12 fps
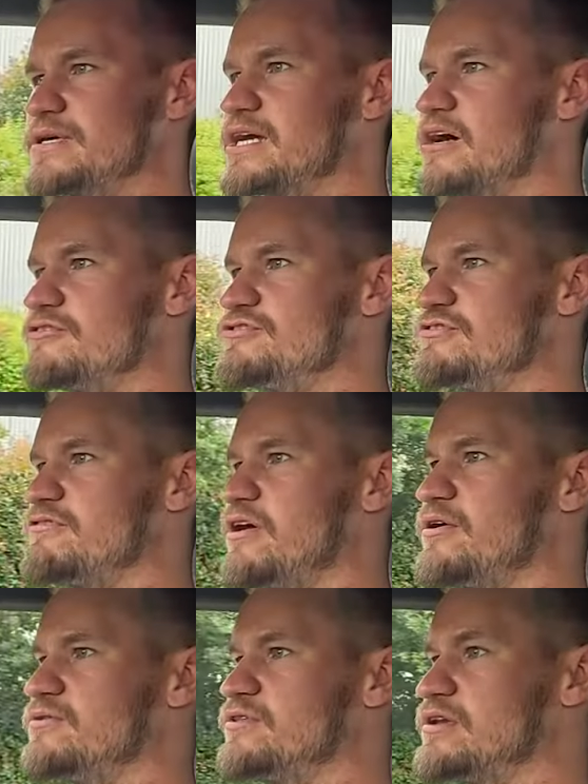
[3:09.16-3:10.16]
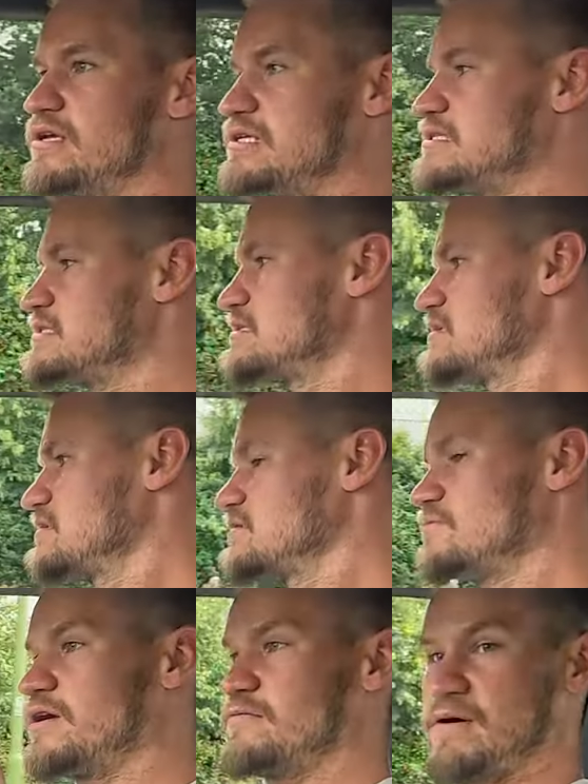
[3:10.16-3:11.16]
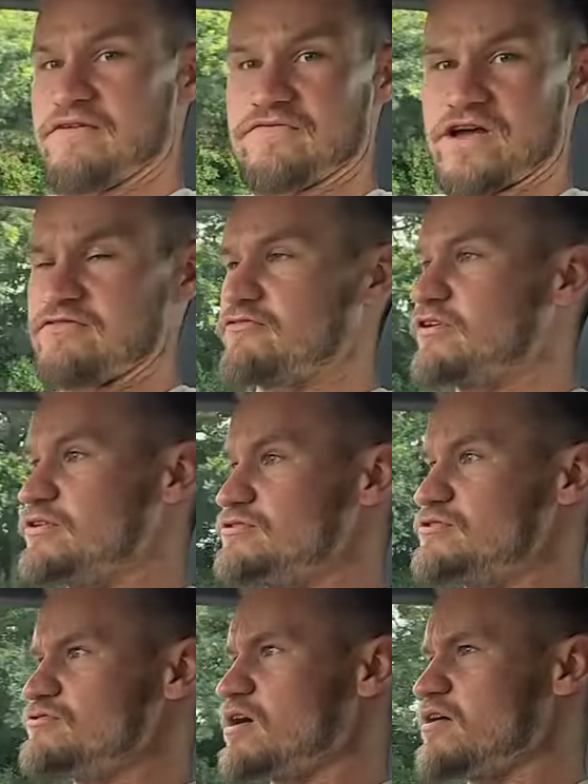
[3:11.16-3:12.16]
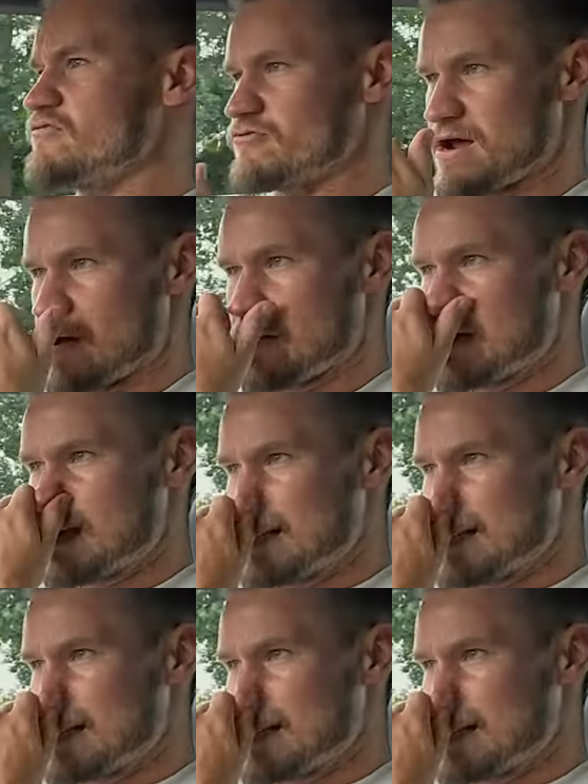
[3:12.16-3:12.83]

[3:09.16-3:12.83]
a country road that is one of my favourite roads to drive around